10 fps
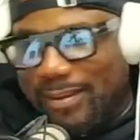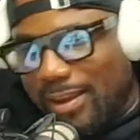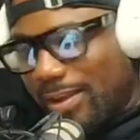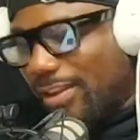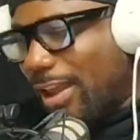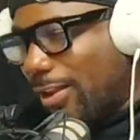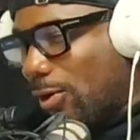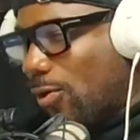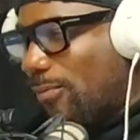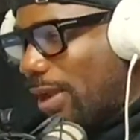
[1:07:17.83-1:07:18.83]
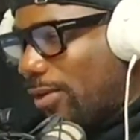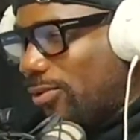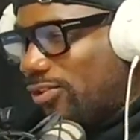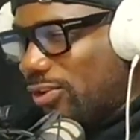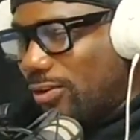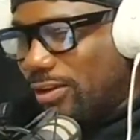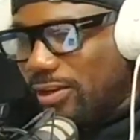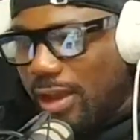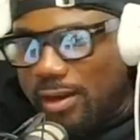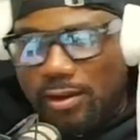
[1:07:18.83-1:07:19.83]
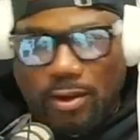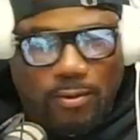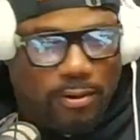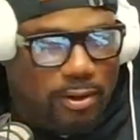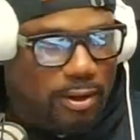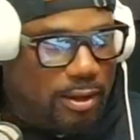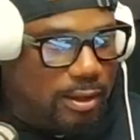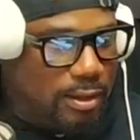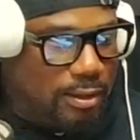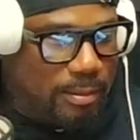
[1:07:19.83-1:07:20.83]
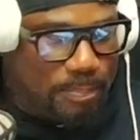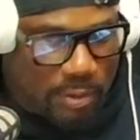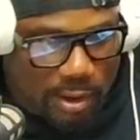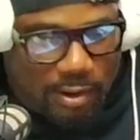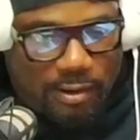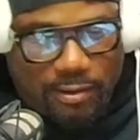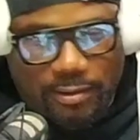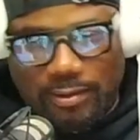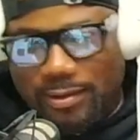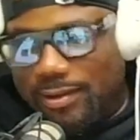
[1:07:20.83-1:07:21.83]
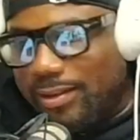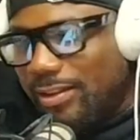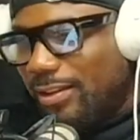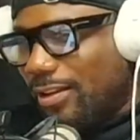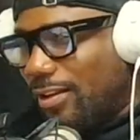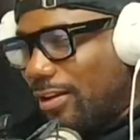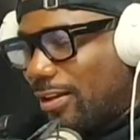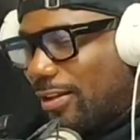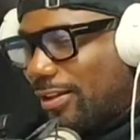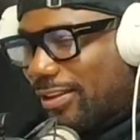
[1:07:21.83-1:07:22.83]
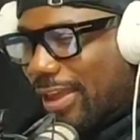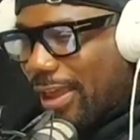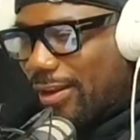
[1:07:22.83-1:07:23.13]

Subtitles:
Yeah, got to go with Michael Jordan. Got to go with LeBron. Got to